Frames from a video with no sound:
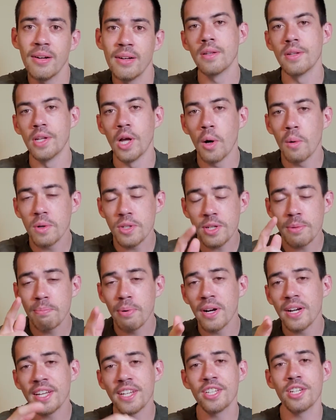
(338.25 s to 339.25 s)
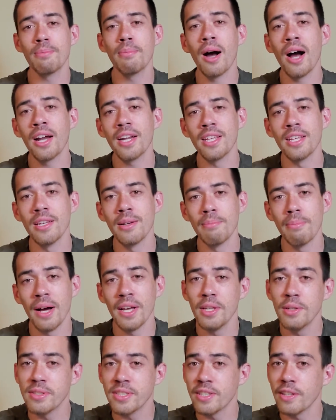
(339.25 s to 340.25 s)
Know what you're putting in your body by
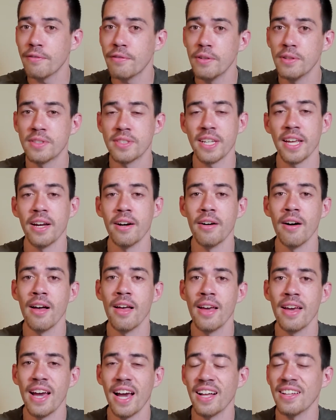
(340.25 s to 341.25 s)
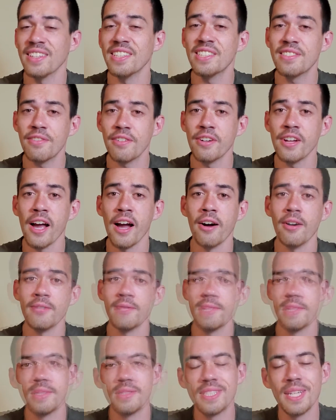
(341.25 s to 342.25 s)
using the food scale, at least for now.
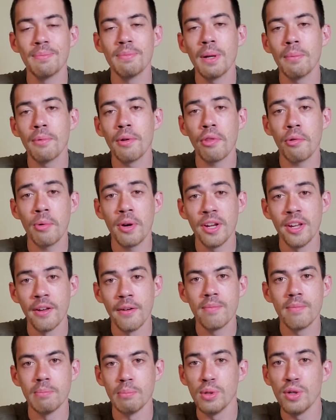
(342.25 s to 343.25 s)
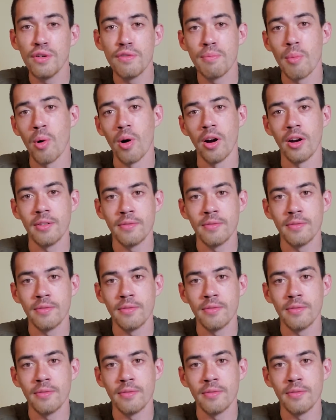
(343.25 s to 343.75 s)
Tip number 3, move more.